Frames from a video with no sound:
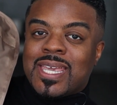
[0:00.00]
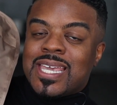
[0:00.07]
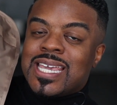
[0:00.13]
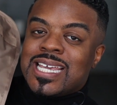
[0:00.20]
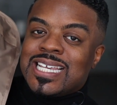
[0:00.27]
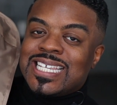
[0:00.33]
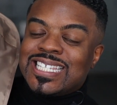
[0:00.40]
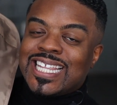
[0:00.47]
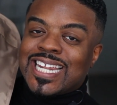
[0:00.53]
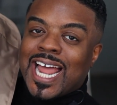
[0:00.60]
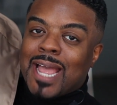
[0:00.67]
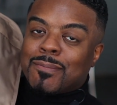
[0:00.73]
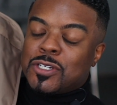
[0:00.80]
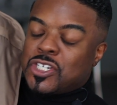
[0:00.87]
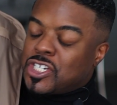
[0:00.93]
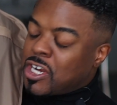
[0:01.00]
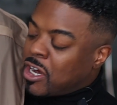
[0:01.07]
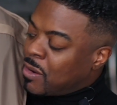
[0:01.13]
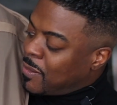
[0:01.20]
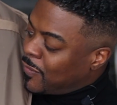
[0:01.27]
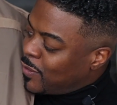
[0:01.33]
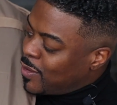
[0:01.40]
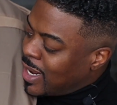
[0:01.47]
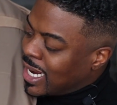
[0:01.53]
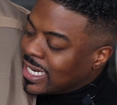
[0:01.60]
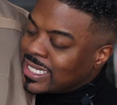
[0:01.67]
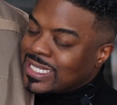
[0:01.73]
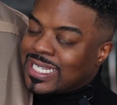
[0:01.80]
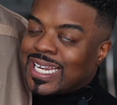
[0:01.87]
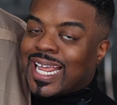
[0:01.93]
piece that I'm sharing with you
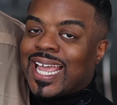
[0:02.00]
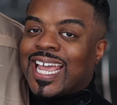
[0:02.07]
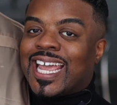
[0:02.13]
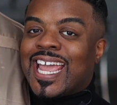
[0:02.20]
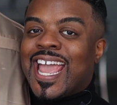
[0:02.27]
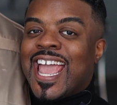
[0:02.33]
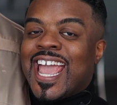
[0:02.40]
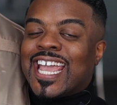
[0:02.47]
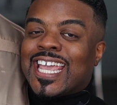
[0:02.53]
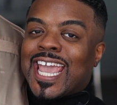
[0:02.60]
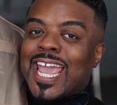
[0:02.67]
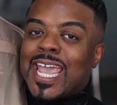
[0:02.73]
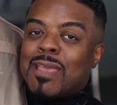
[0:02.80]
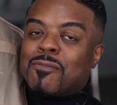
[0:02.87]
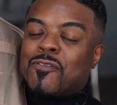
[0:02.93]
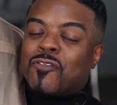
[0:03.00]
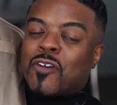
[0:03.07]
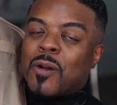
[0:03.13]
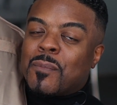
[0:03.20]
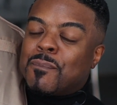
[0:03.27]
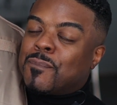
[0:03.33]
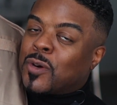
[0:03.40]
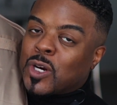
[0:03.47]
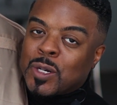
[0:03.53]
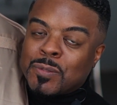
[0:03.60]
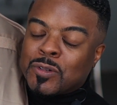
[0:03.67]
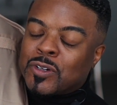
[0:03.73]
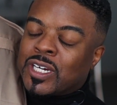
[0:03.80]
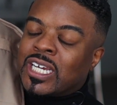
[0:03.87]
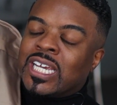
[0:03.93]
guys today came from
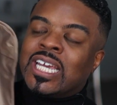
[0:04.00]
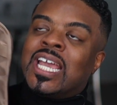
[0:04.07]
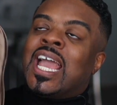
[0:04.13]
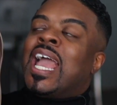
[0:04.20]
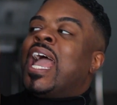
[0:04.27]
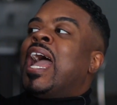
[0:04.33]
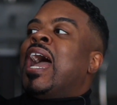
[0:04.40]
Burberry.